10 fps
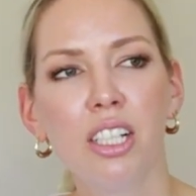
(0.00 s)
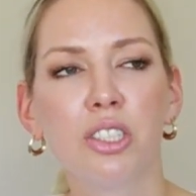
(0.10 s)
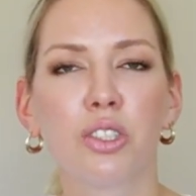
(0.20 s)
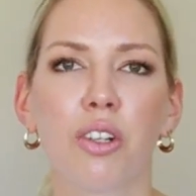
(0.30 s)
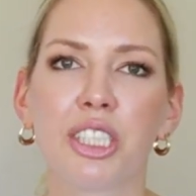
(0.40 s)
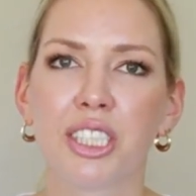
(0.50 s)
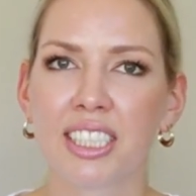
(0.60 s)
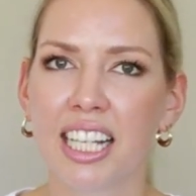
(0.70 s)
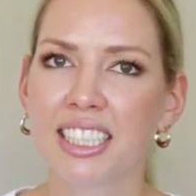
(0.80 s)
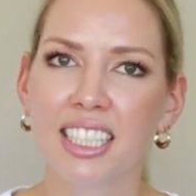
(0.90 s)
So
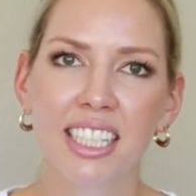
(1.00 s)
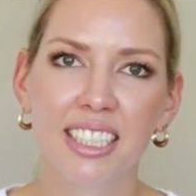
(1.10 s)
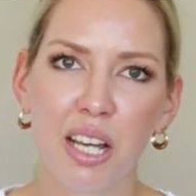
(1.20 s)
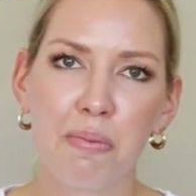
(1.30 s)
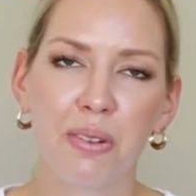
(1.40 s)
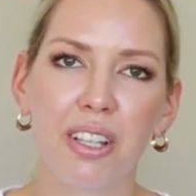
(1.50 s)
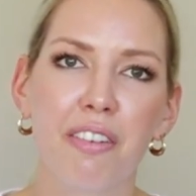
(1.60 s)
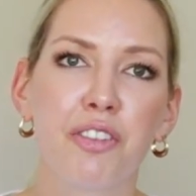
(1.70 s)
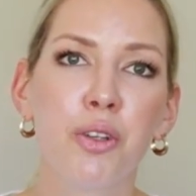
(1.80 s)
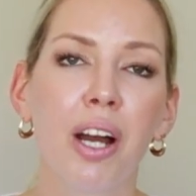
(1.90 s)
just as an example,
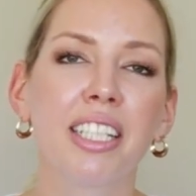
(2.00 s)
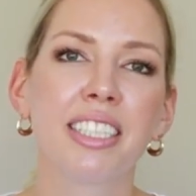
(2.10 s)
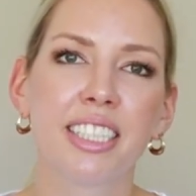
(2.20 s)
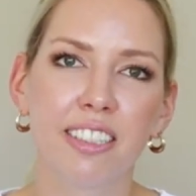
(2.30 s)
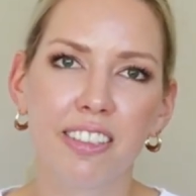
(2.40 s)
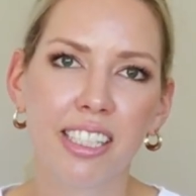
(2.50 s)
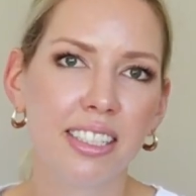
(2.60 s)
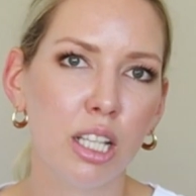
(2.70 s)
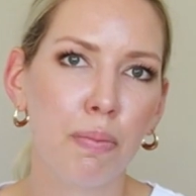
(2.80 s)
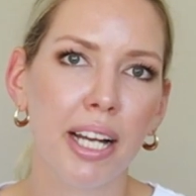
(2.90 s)
if you are
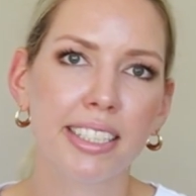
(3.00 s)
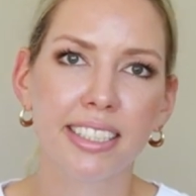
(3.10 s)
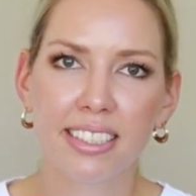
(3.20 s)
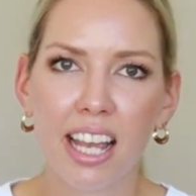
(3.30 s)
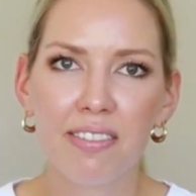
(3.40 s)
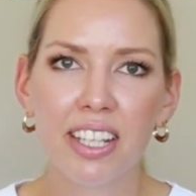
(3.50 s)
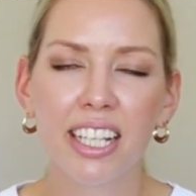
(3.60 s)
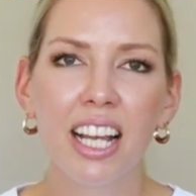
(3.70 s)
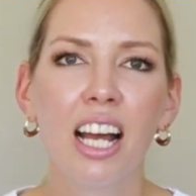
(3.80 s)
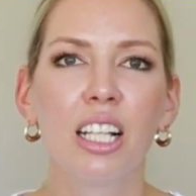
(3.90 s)
serious about saving,